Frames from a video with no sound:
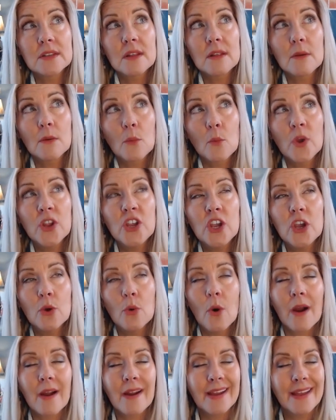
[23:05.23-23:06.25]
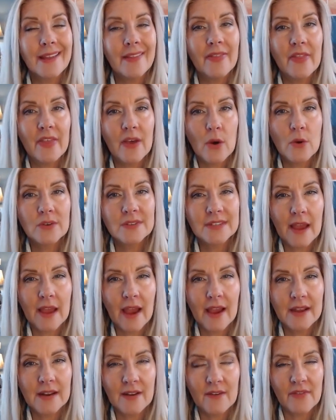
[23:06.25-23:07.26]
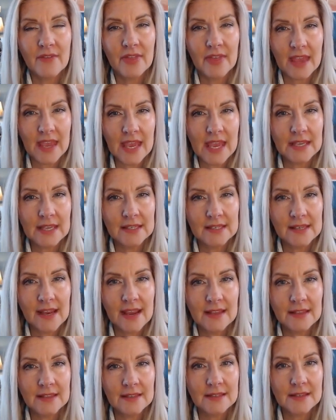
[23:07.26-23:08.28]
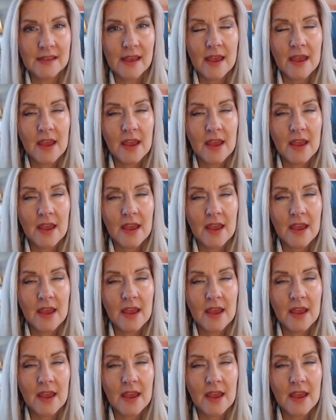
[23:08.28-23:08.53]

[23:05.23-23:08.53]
when you are in those kind of thinking states,